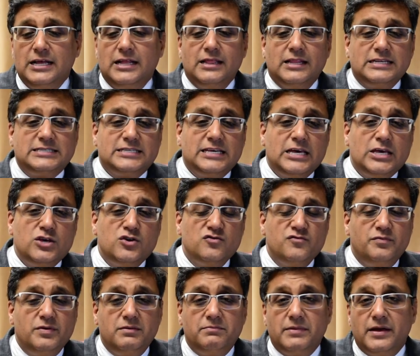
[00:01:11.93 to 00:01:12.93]
Let's say
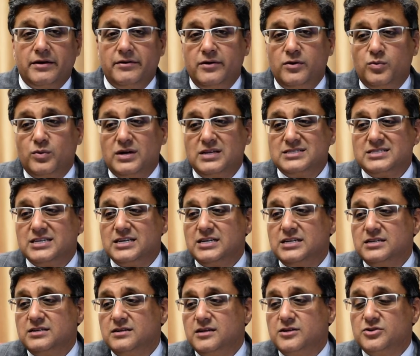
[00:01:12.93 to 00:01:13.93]
you've been married once
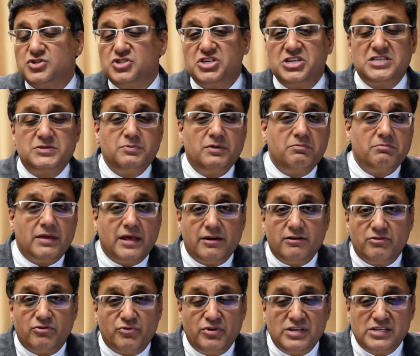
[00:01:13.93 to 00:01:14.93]
and you know she's been
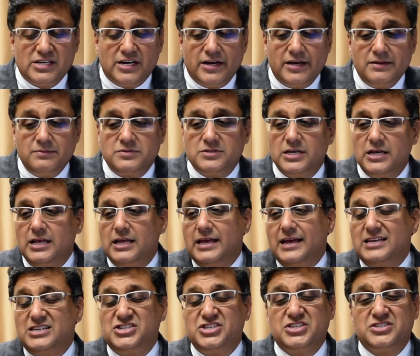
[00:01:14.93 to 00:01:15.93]
married three times
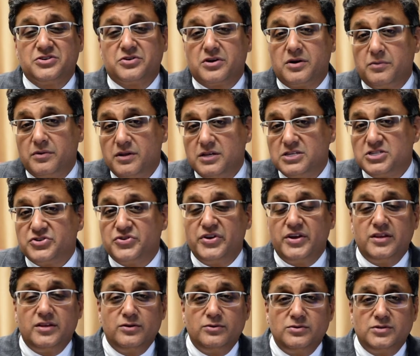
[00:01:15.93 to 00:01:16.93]
and she has a criminal
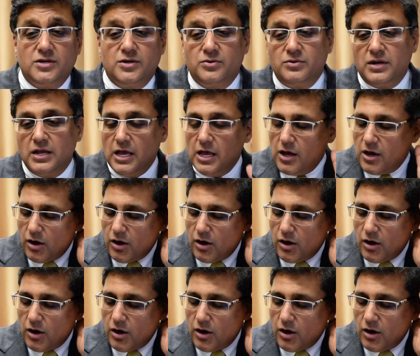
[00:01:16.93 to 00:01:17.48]
history and you don't.